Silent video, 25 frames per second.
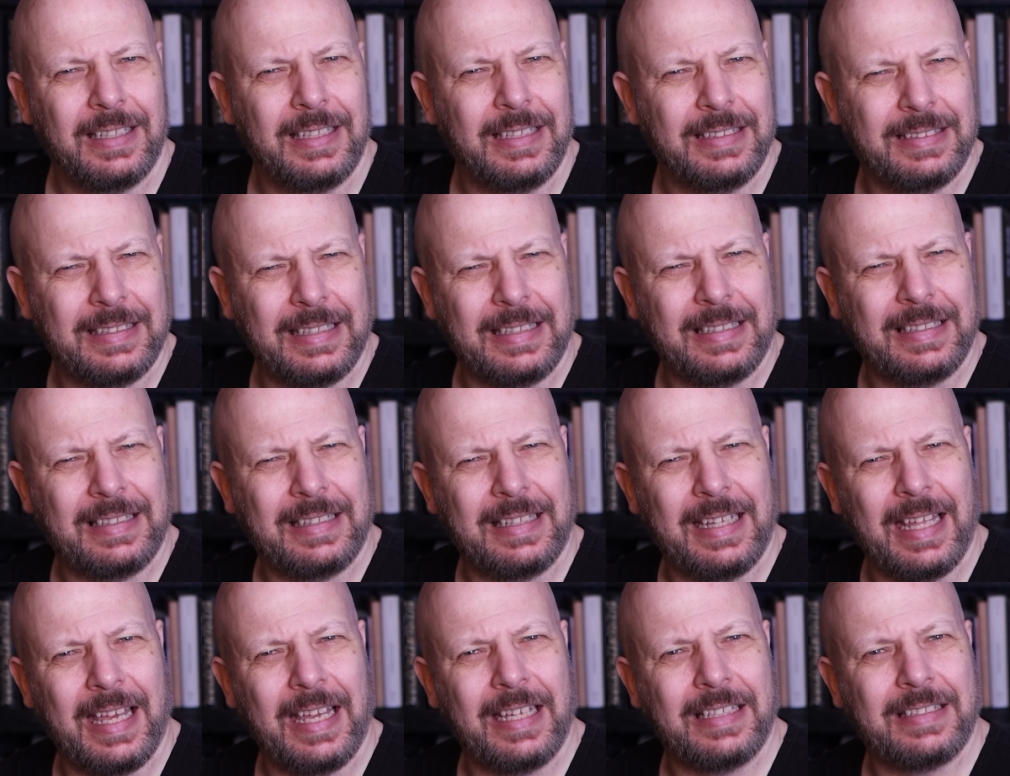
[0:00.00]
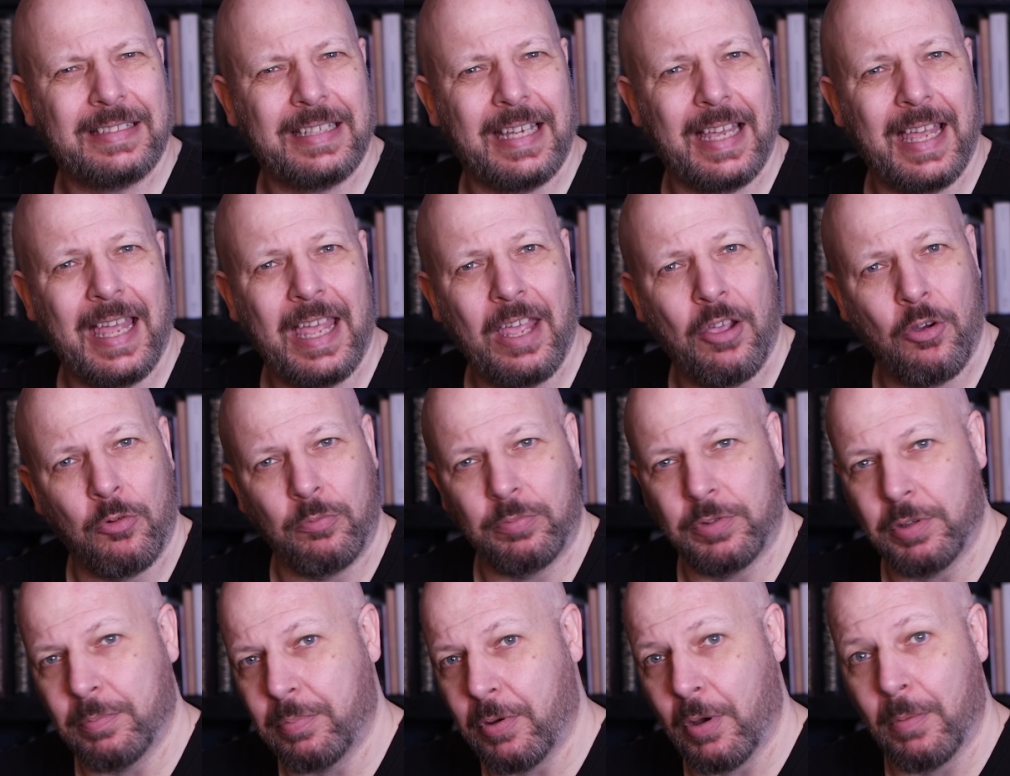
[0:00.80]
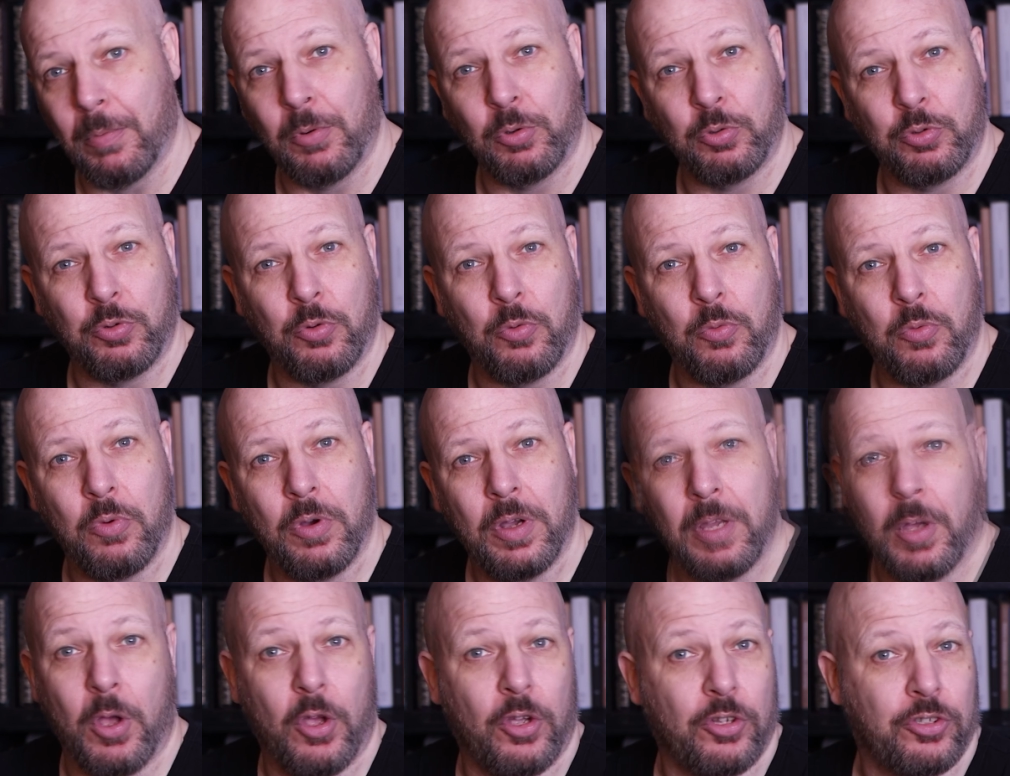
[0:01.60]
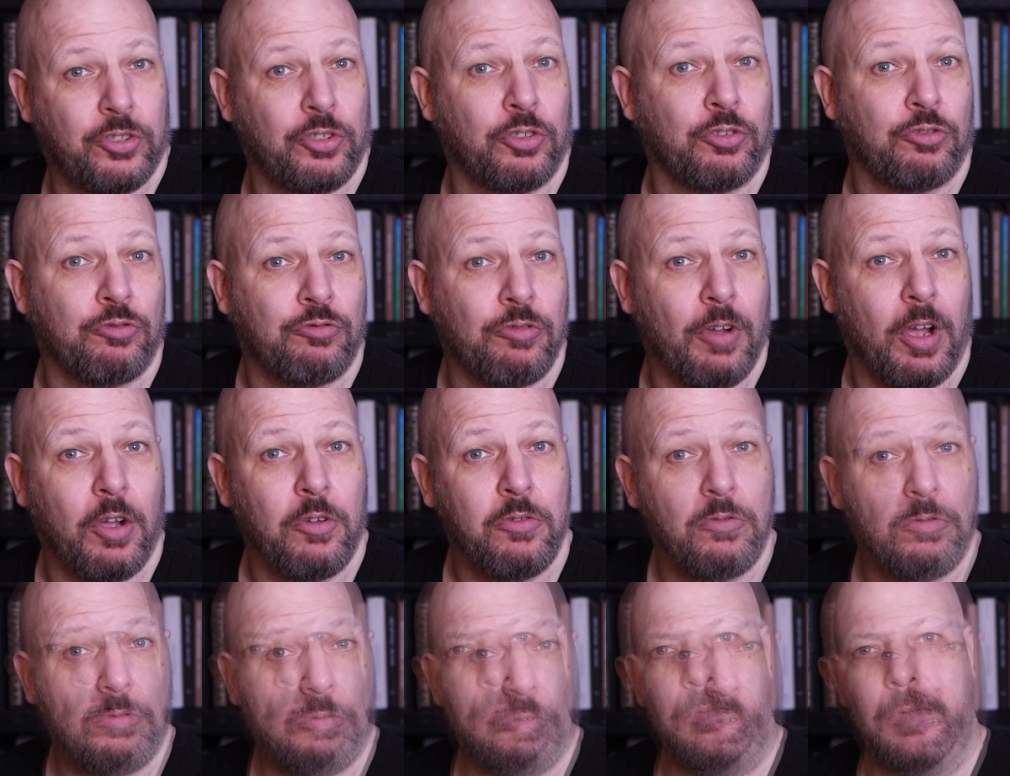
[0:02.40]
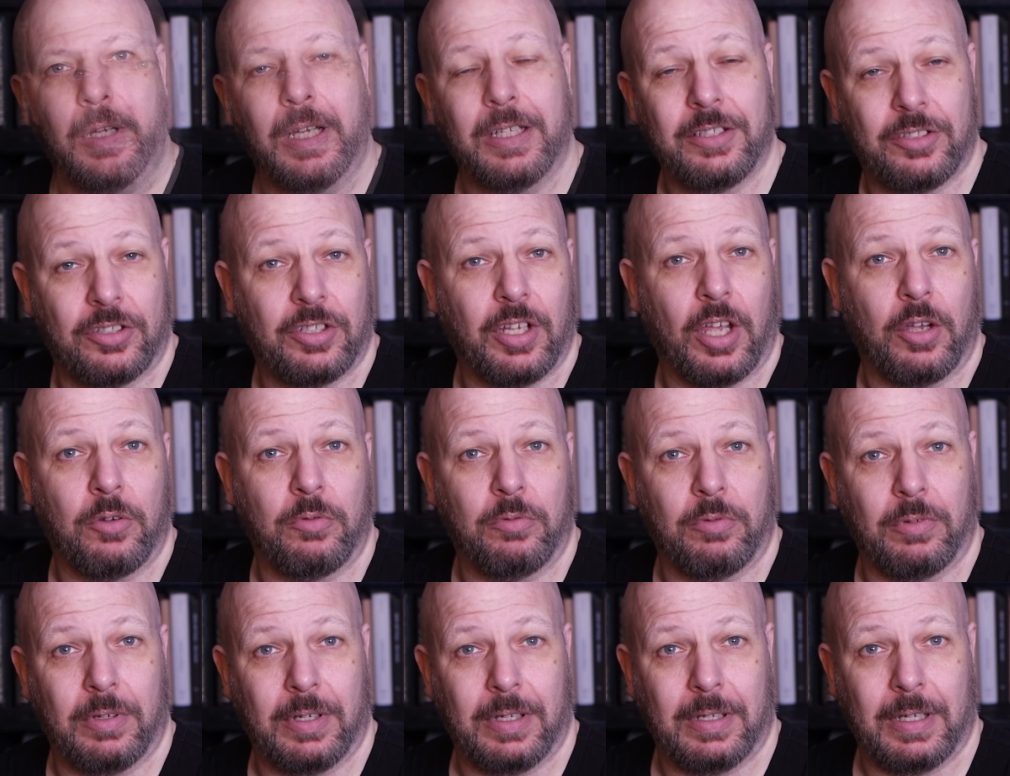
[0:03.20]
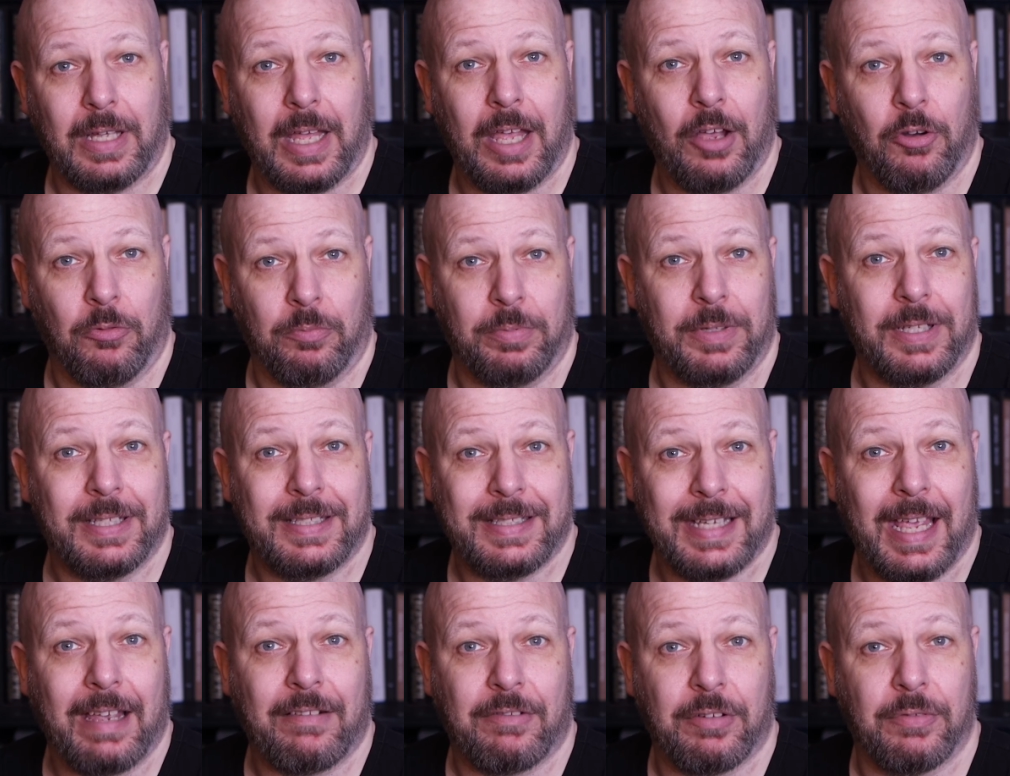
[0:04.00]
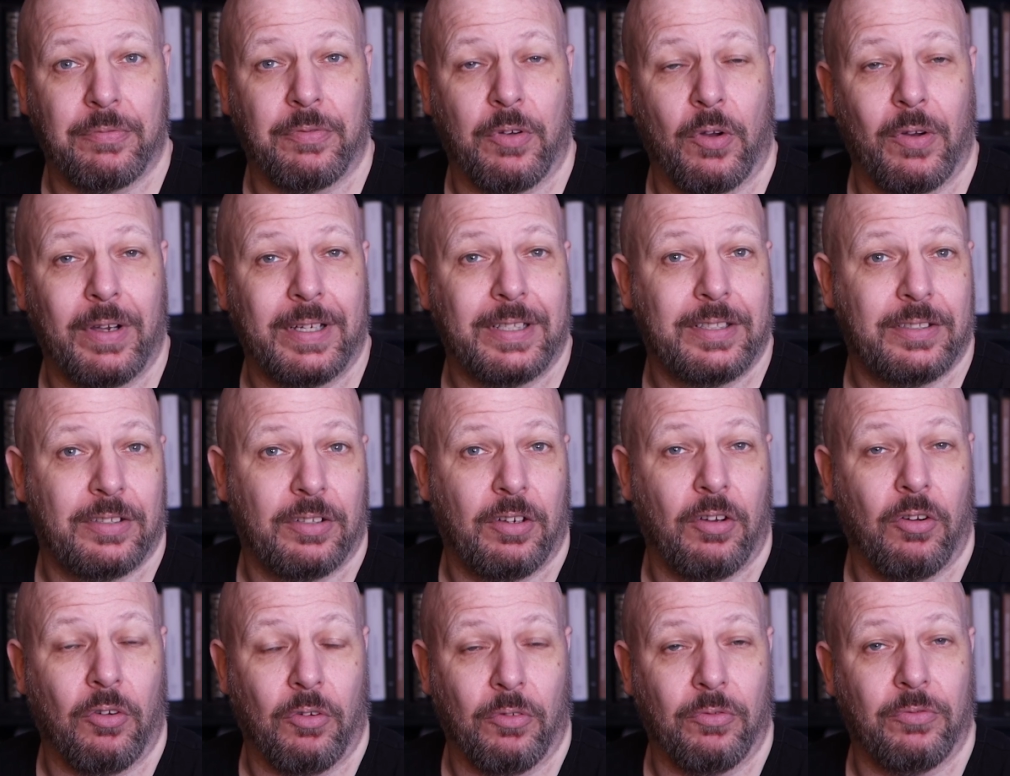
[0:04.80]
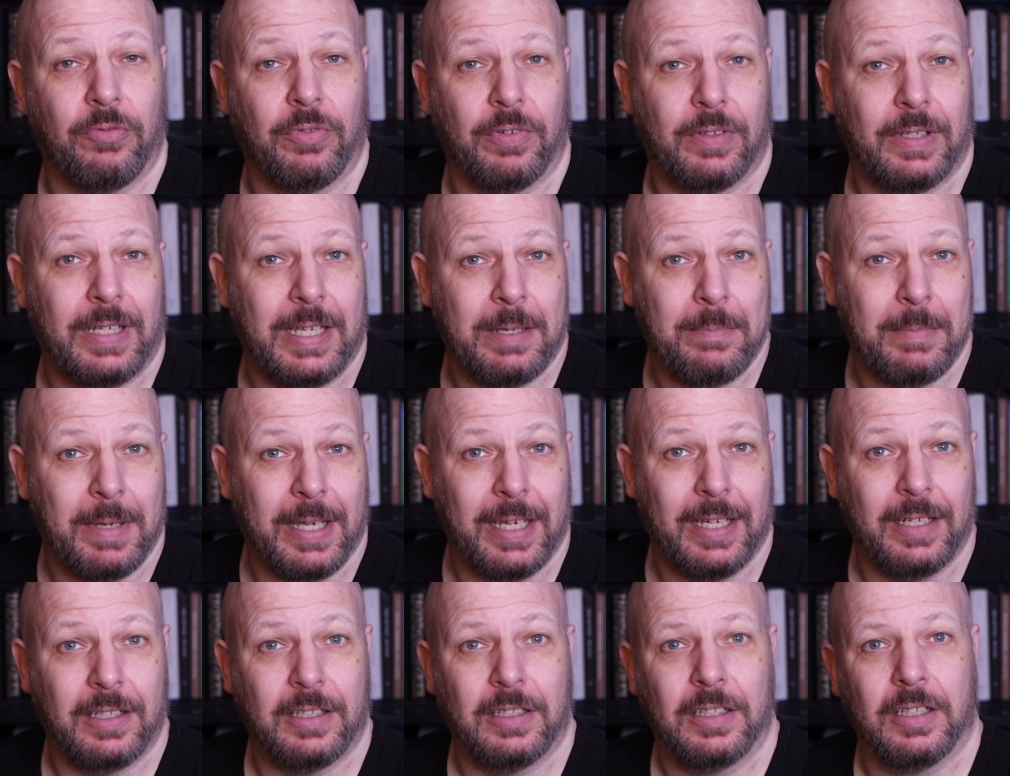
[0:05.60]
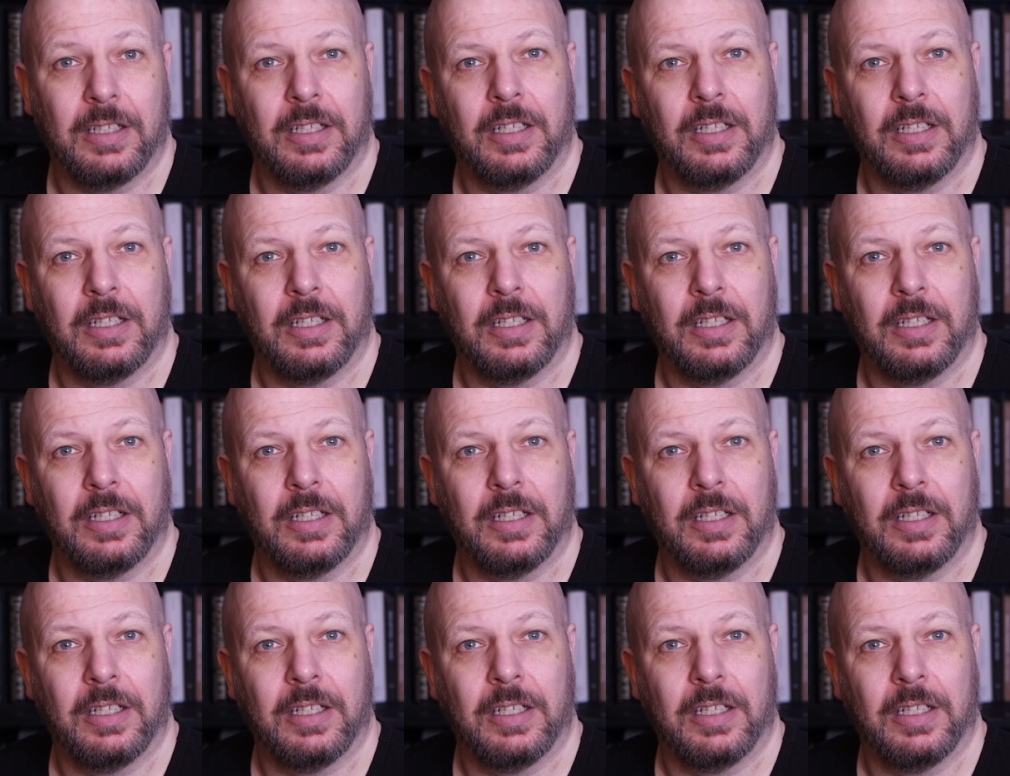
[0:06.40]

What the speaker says: Is it there to help the primordial person grow and so help the sacrifice of Ymir?